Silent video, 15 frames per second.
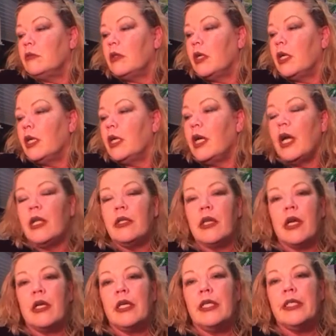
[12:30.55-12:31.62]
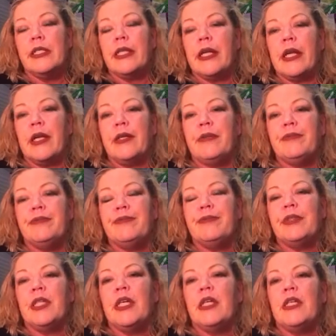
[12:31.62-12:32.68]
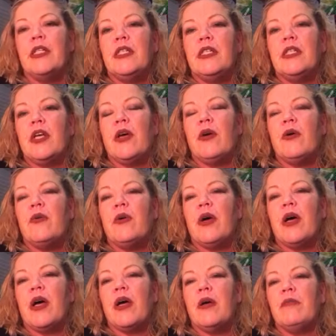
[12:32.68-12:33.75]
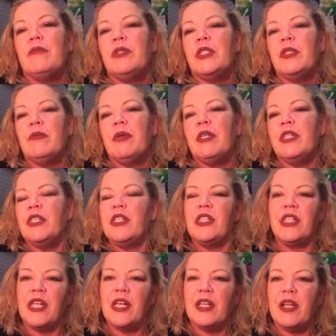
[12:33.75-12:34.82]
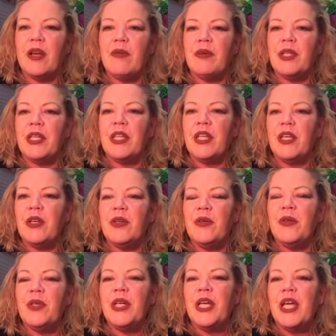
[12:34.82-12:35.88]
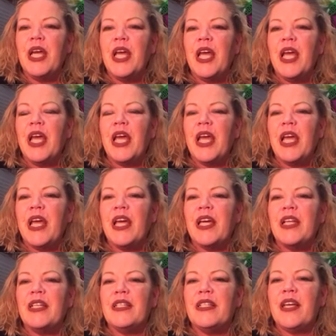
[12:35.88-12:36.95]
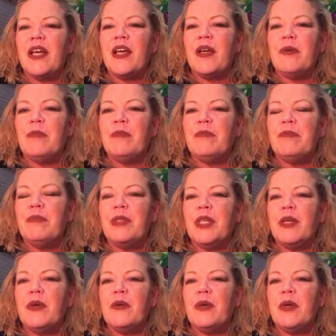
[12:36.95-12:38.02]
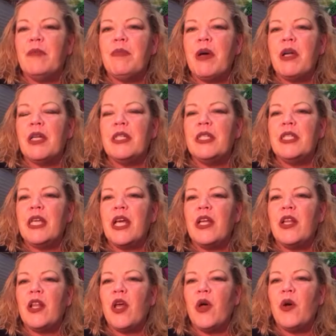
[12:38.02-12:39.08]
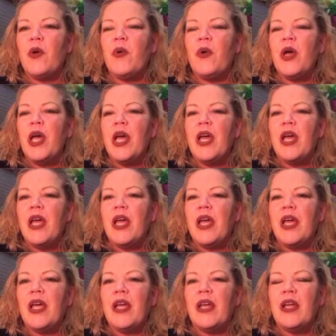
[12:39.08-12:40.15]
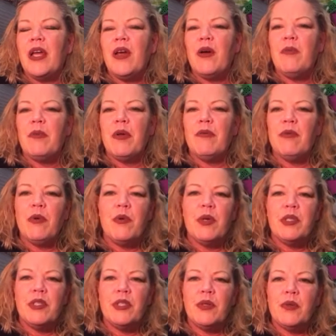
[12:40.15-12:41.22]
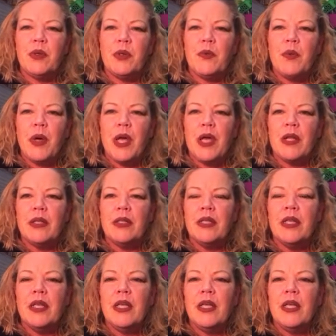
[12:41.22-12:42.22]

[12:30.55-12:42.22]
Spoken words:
I got lucky today. So, just wanted to share that with you and, come on and say hello. And I hope everyone's doing well.